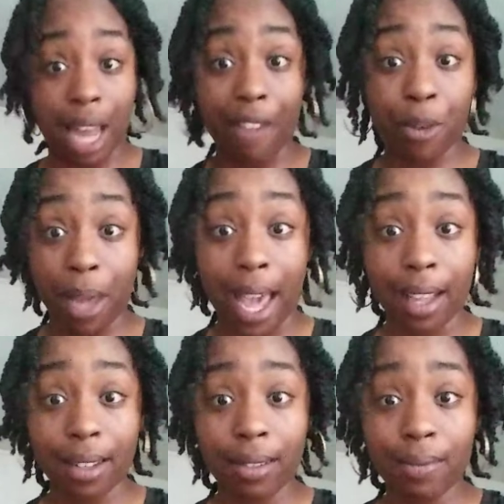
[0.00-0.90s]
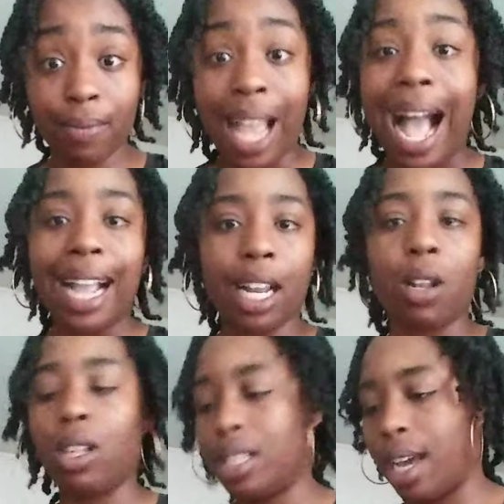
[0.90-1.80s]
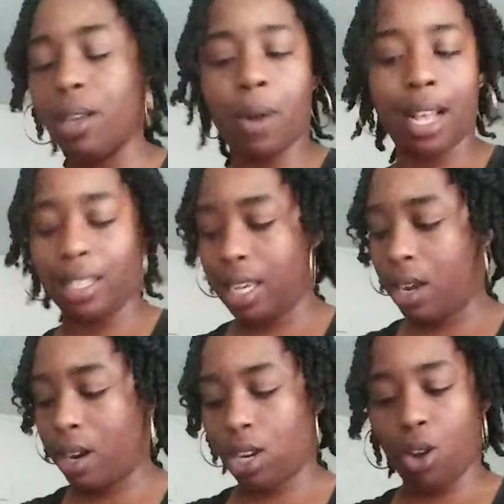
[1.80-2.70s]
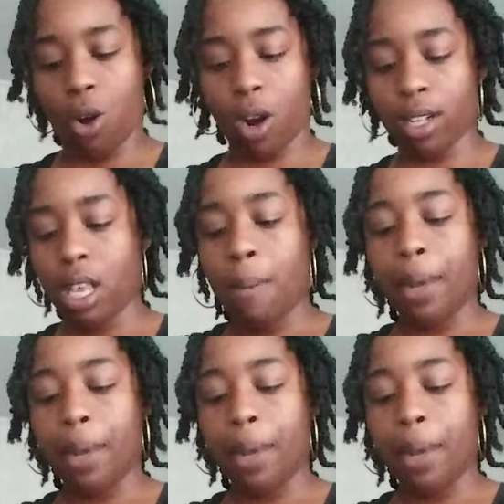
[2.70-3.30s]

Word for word: life, okay? I can only tell you what I see here in the cards.